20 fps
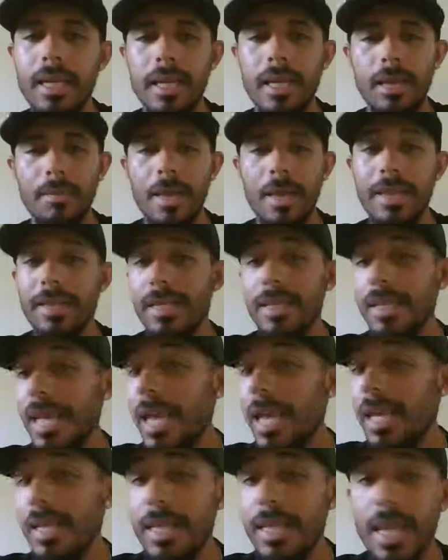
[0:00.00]
I think
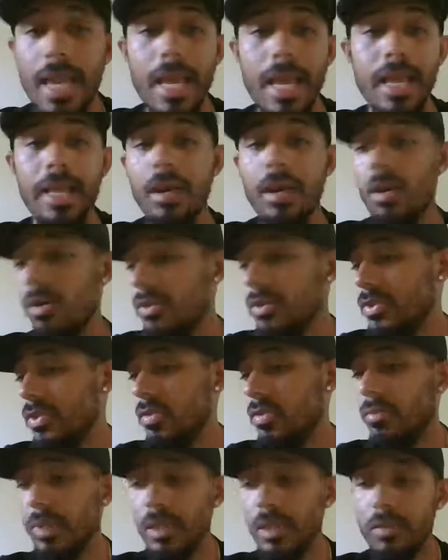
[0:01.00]
8-8
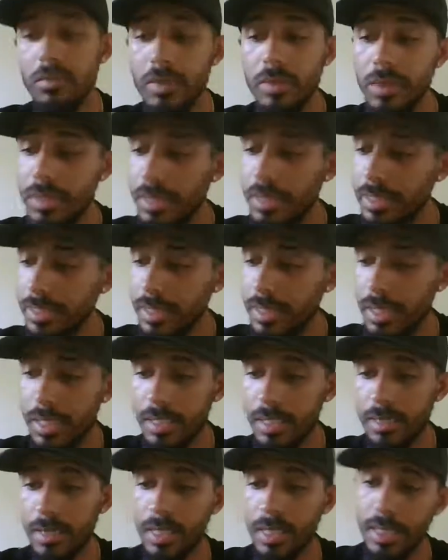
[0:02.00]
also
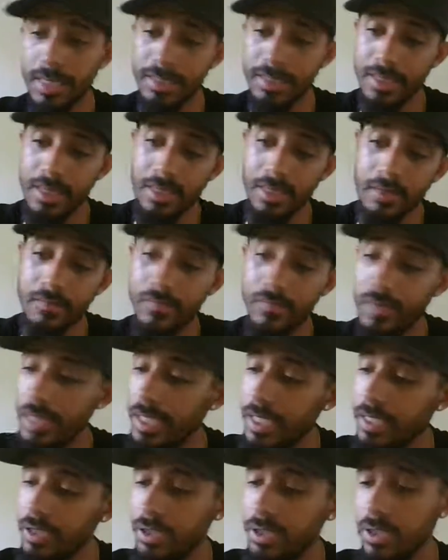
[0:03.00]
realistic. Like I said, the
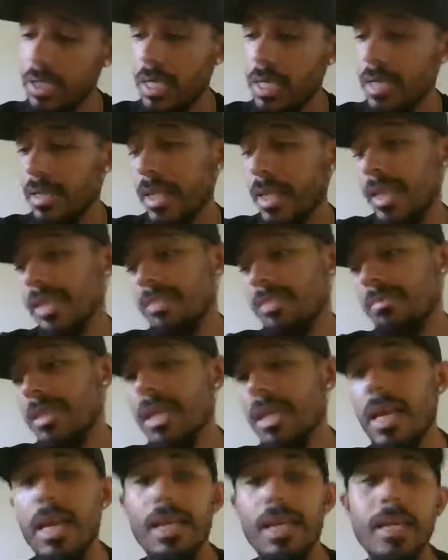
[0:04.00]
fringe that gets me
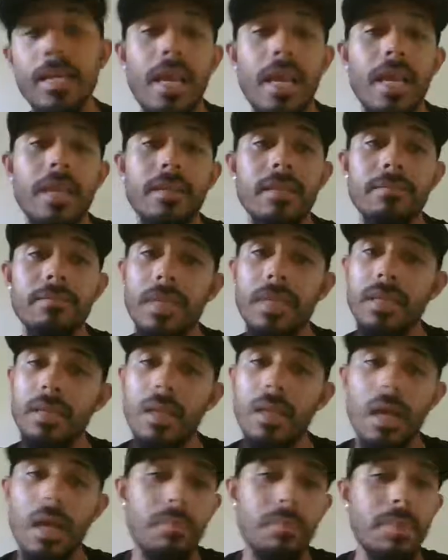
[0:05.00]
to 8-8. A
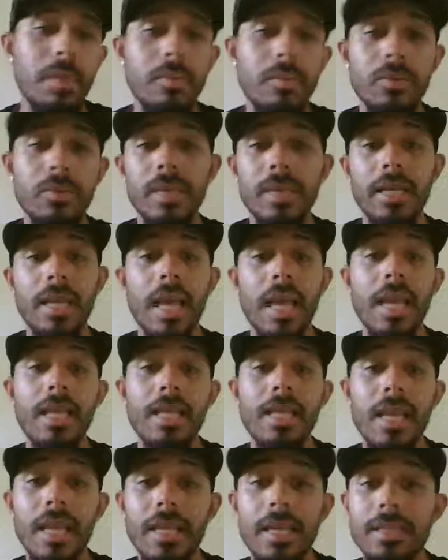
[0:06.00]
lot of people think
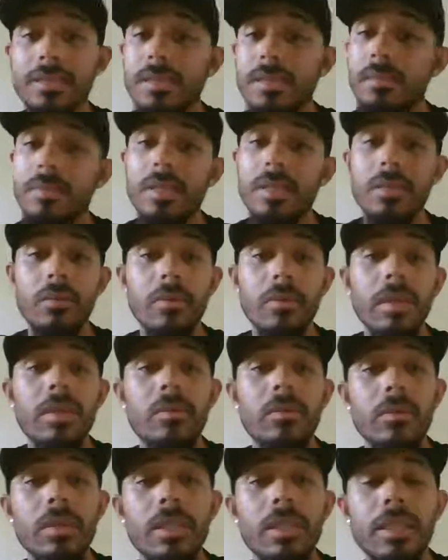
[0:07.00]
8-8 is something that we
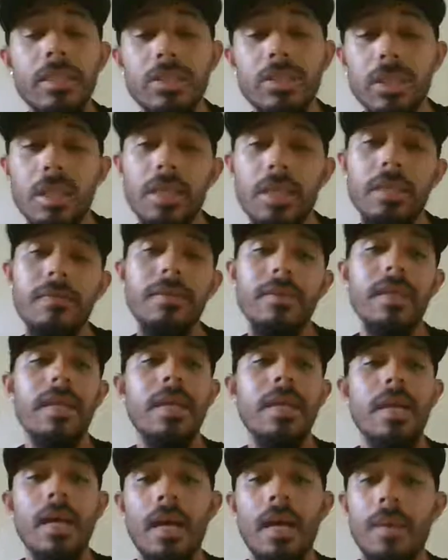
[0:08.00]
could really achieve.
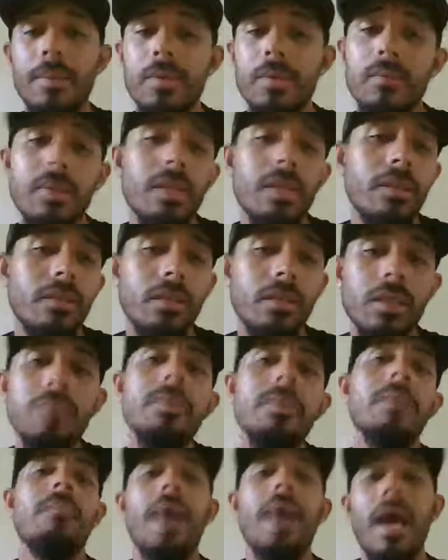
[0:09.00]
And we couldn't
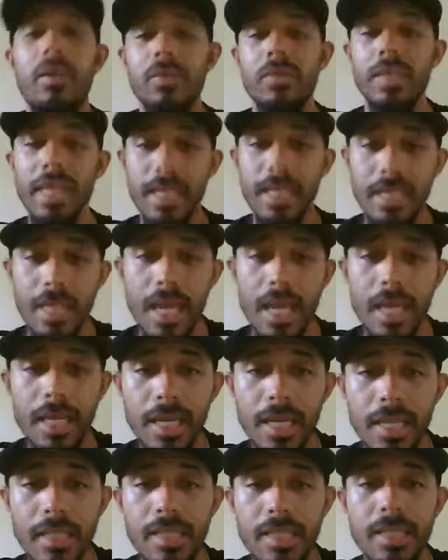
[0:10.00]
be mad with 8-8
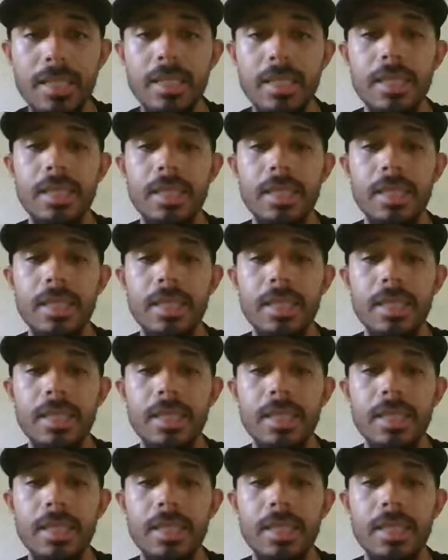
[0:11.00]
either.